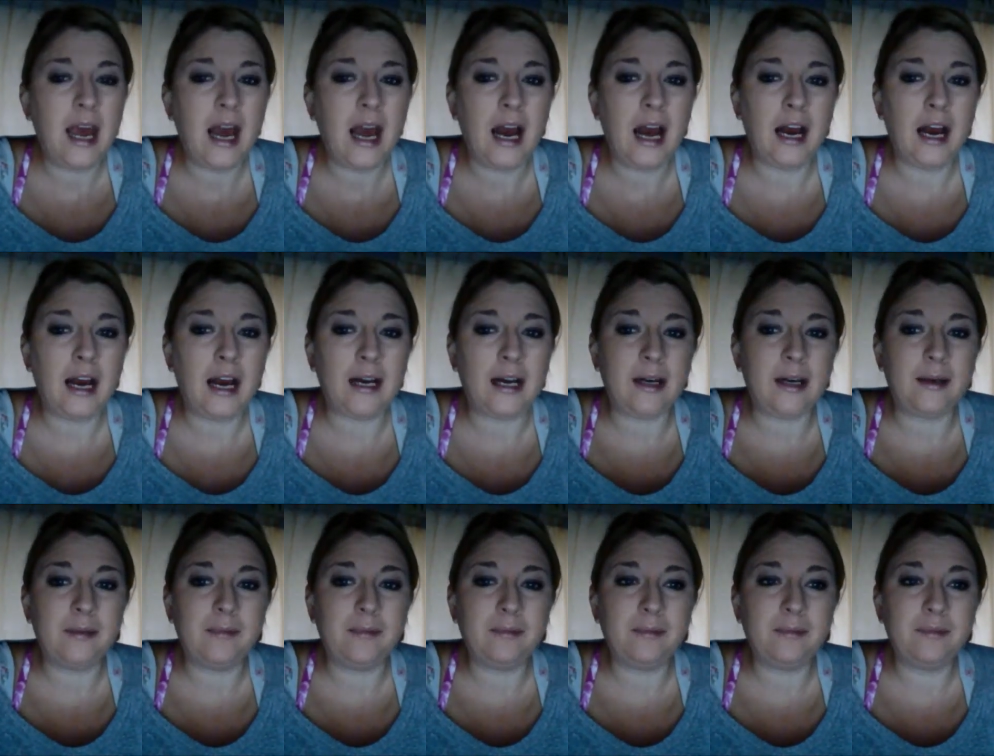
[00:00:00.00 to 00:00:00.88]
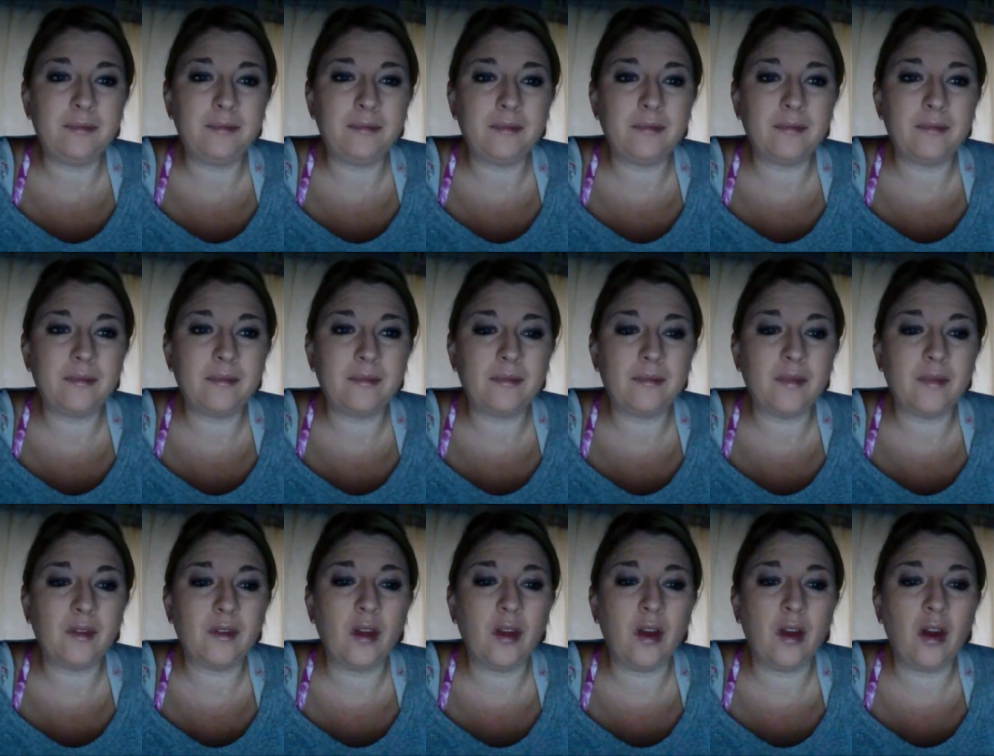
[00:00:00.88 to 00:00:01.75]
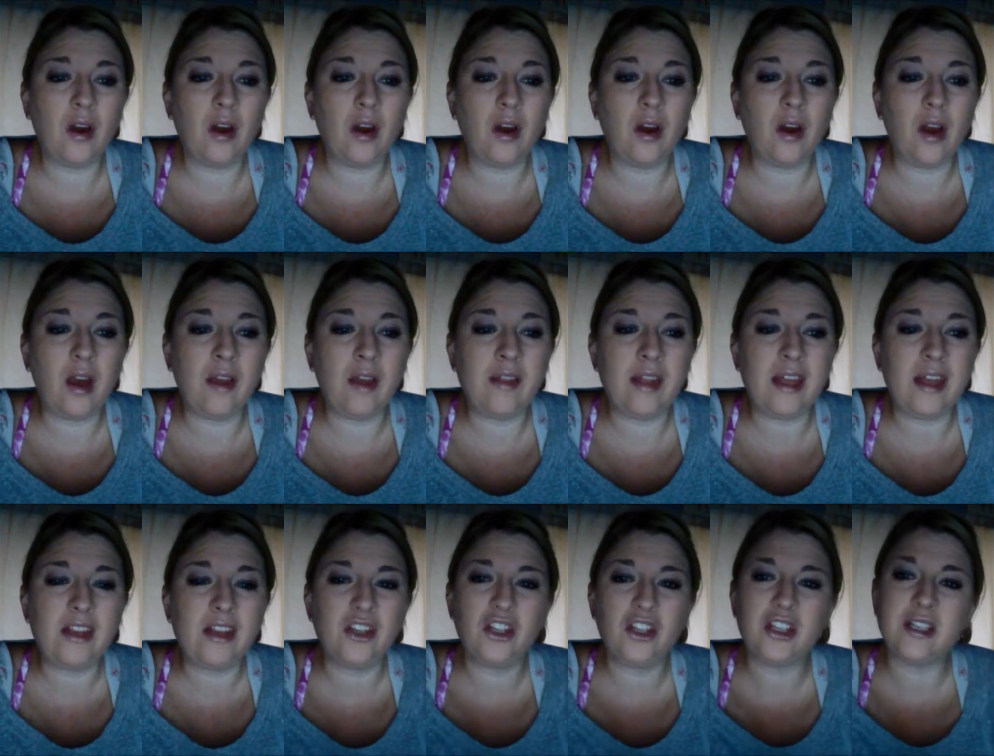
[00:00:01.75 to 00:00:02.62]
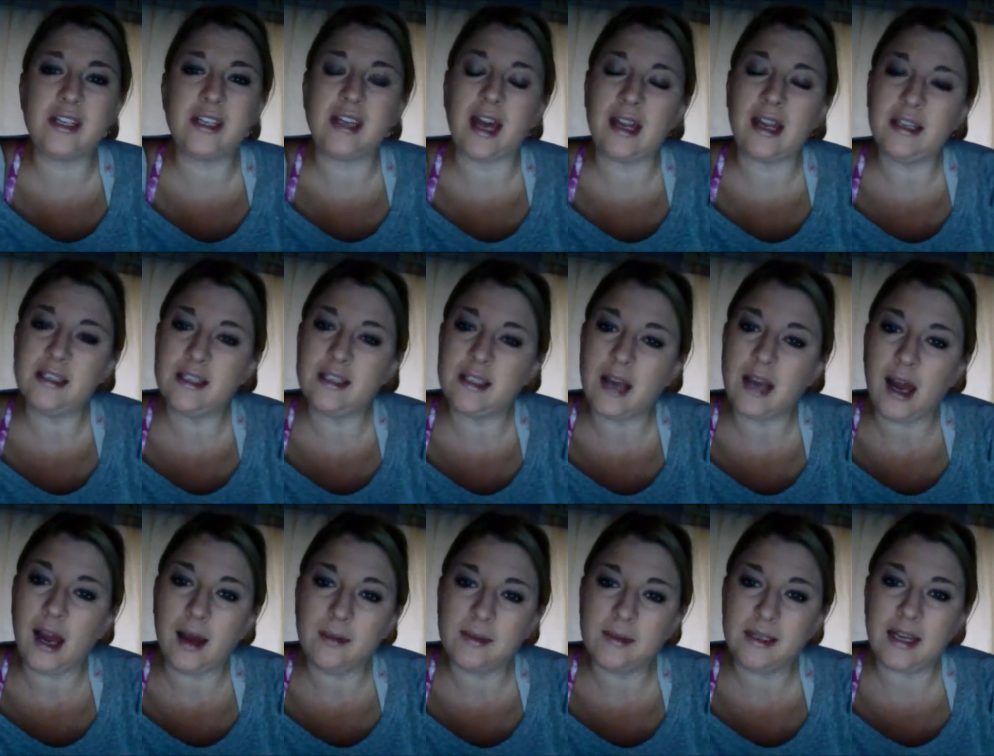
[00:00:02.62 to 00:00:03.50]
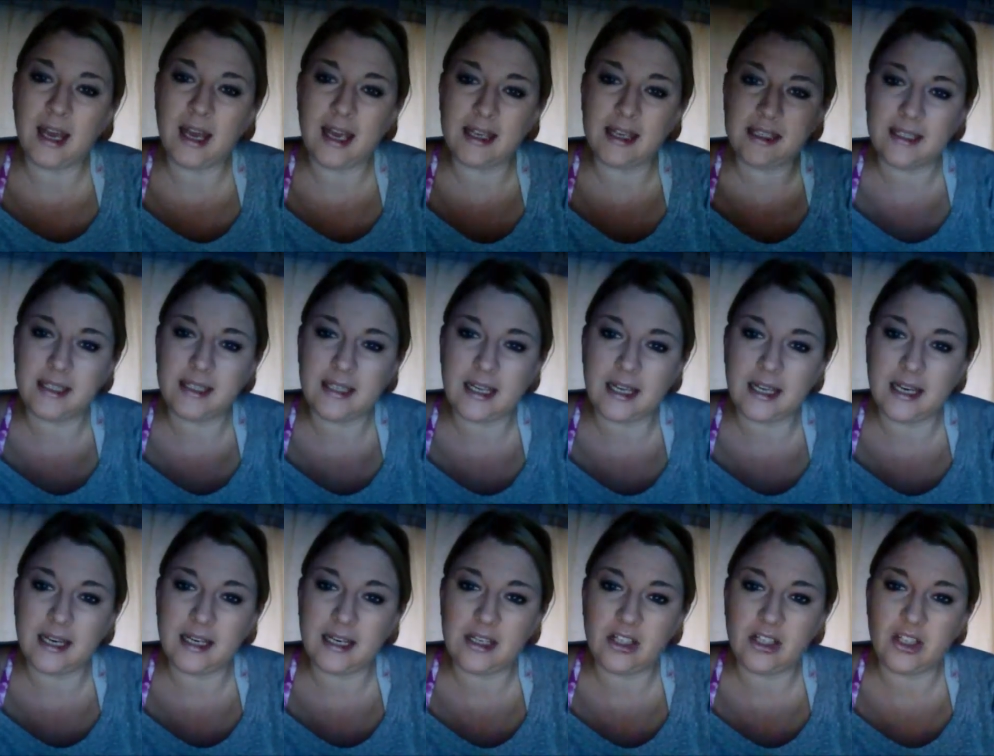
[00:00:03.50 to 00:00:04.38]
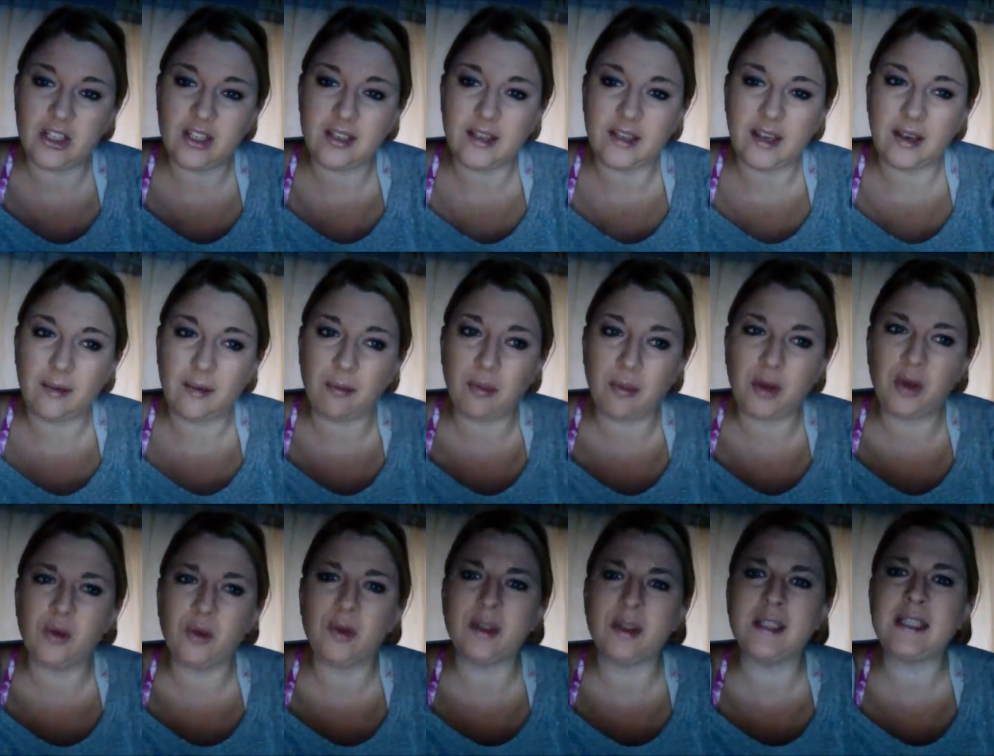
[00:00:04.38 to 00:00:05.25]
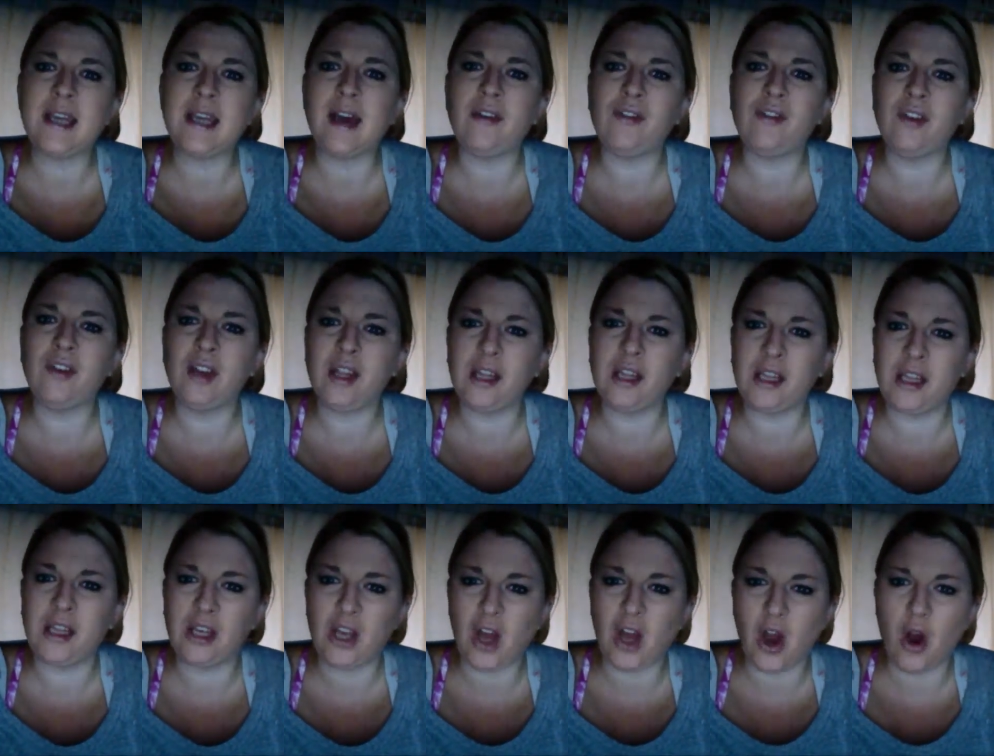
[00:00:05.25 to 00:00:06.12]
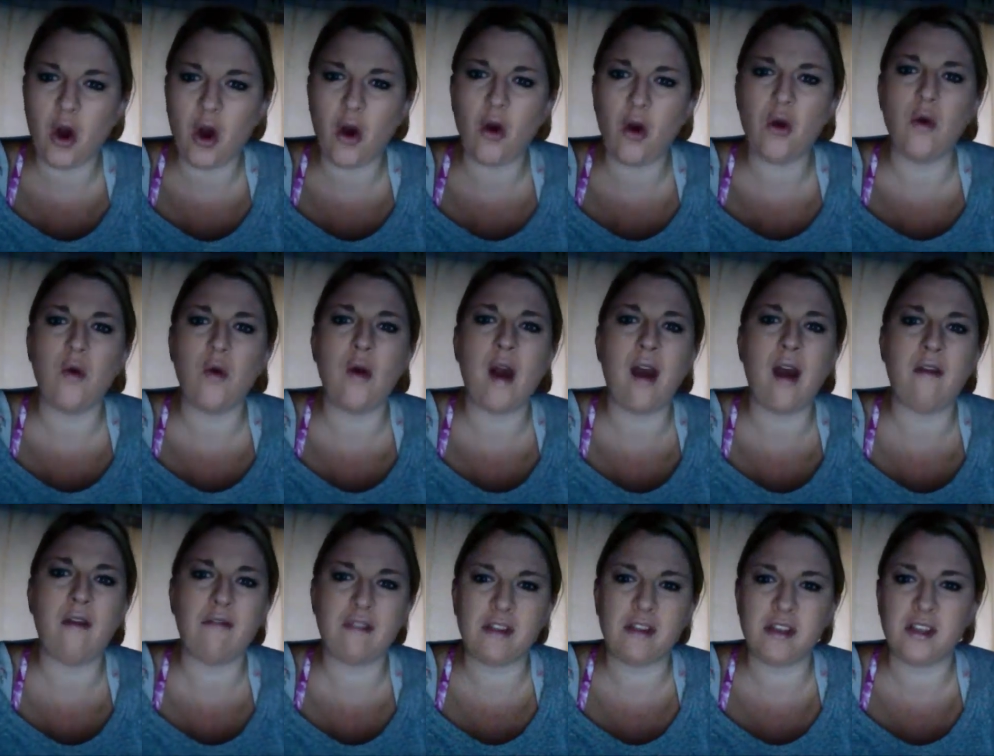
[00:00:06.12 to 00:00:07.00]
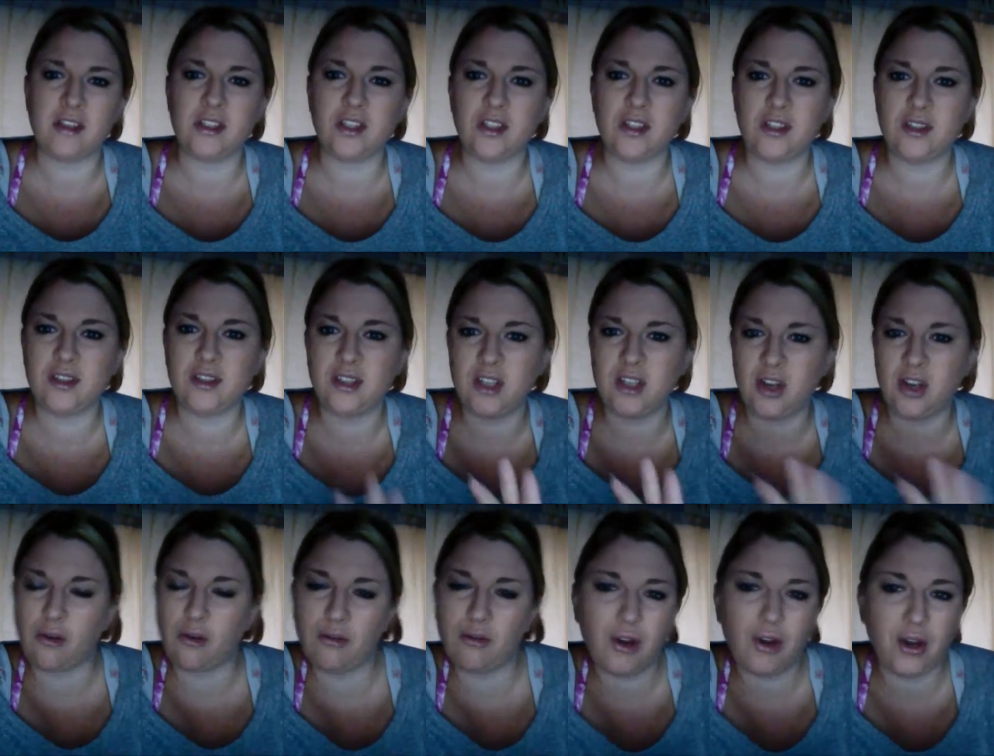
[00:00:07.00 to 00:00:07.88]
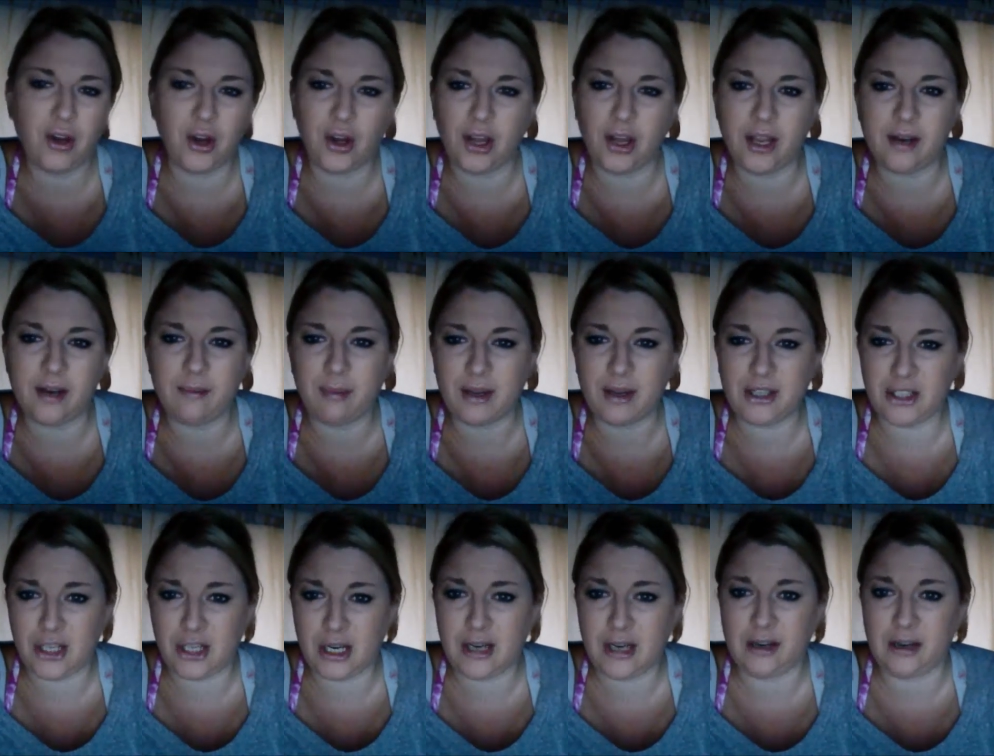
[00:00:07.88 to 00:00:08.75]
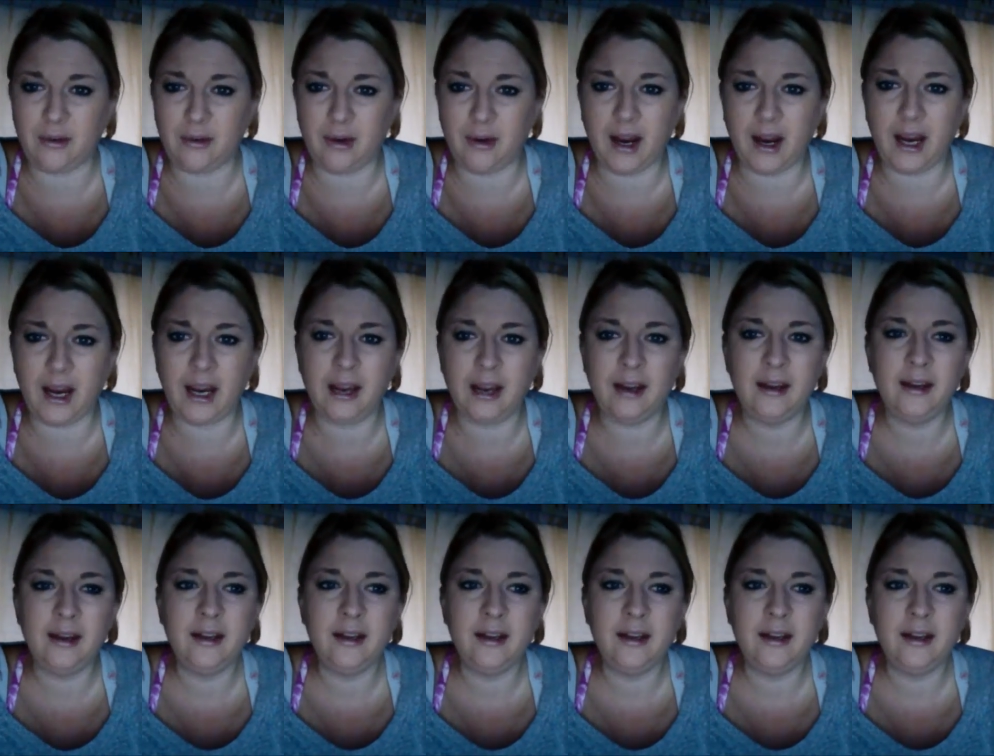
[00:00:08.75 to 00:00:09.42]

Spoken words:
And then she kind of stopped and hesitated, and she's like, but you will definitely know everything's, good by January,